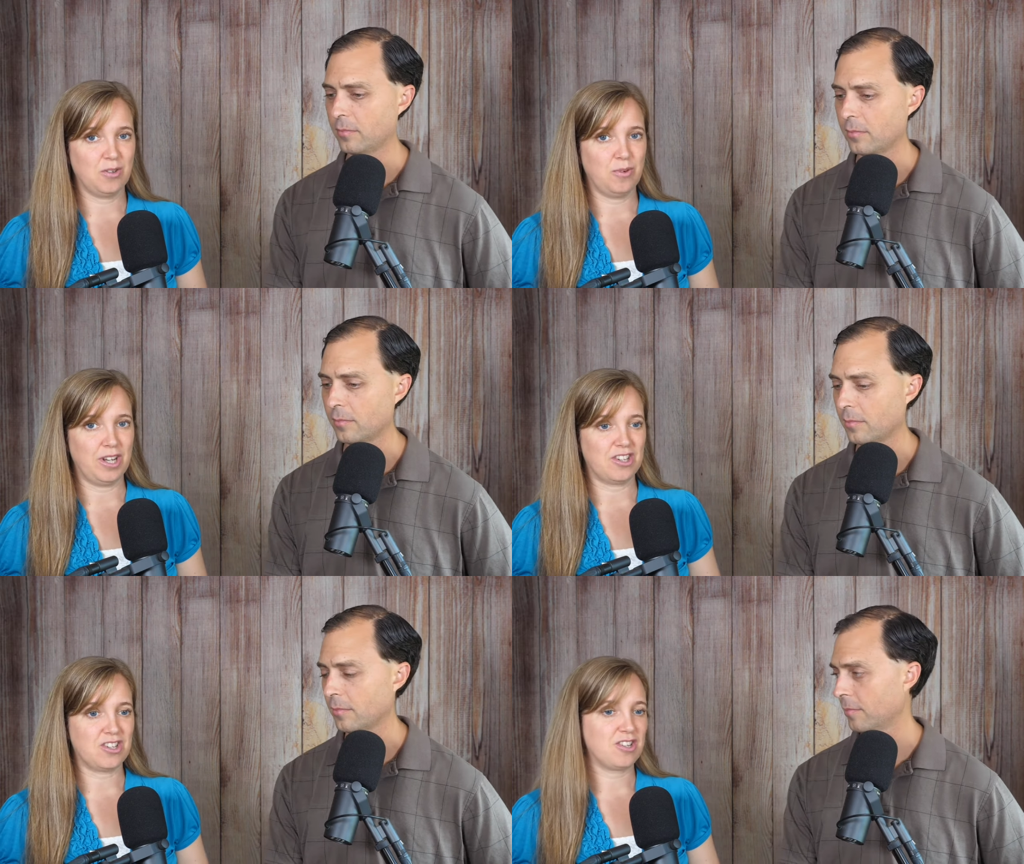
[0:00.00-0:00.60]

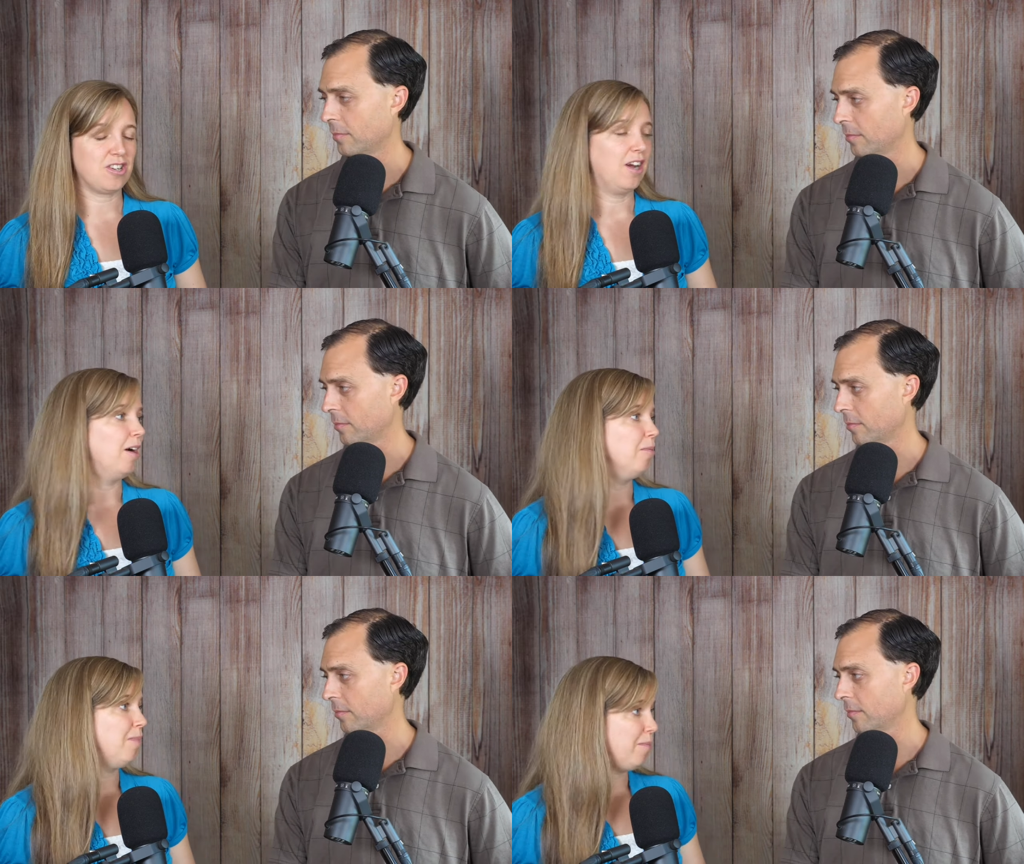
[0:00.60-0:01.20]
Speaker 1: which
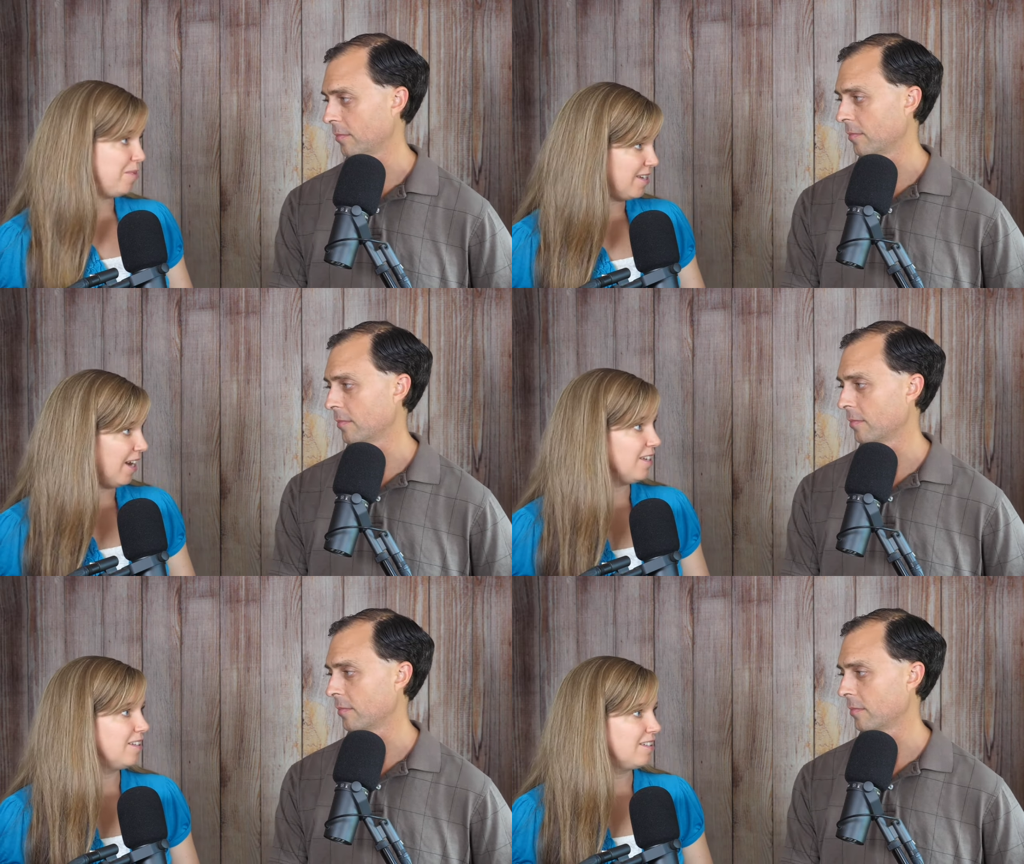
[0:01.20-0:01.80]
uh, mom and
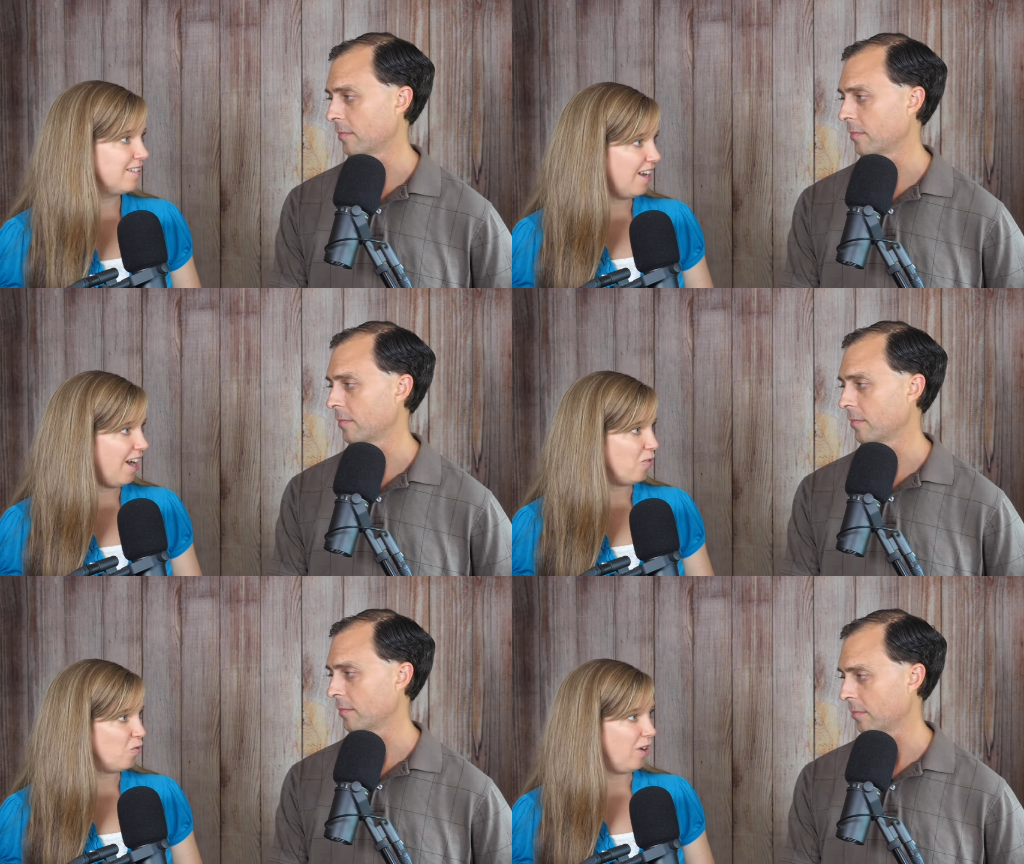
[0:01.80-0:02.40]
dad
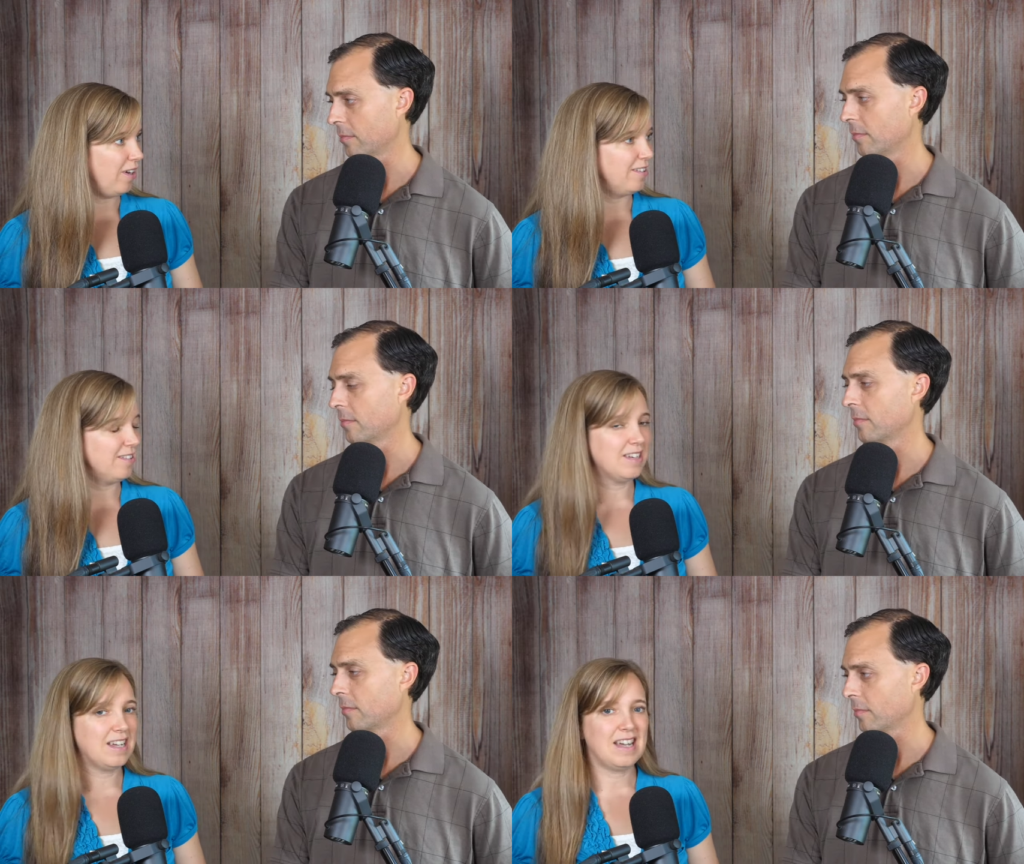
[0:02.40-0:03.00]
have
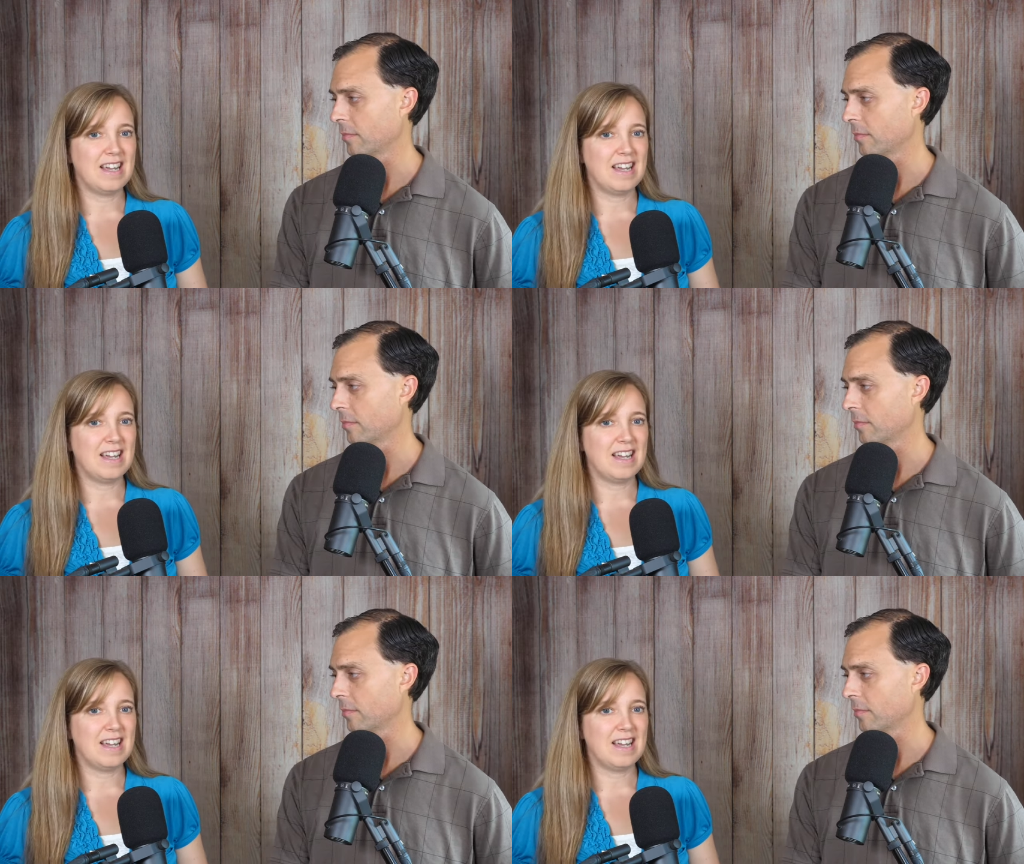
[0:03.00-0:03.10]
one.